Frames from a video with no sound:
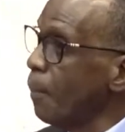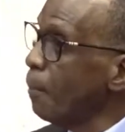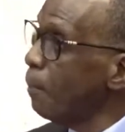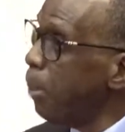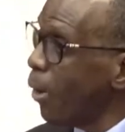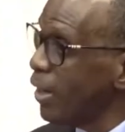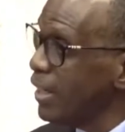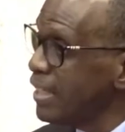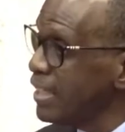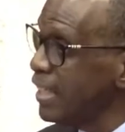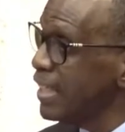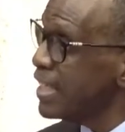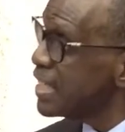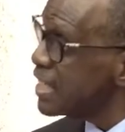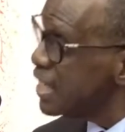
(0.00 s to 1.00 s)
policy
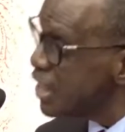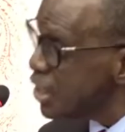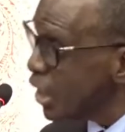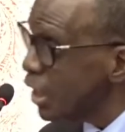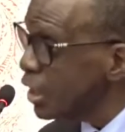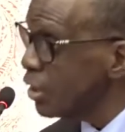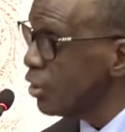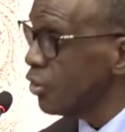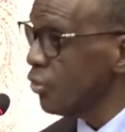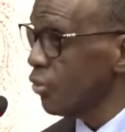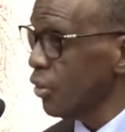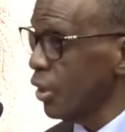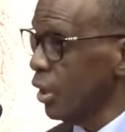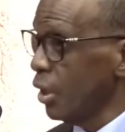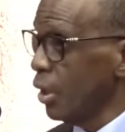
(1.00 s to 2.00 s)
decisions
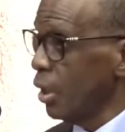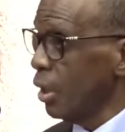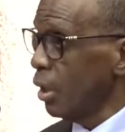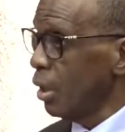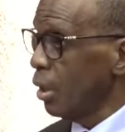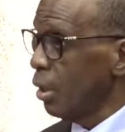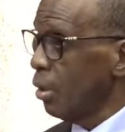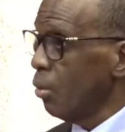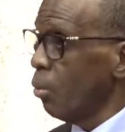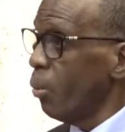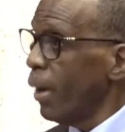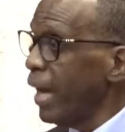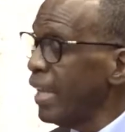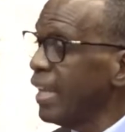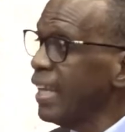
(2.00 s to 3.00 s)

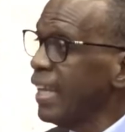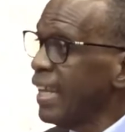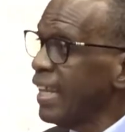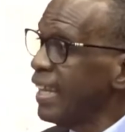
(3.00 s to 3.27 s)
when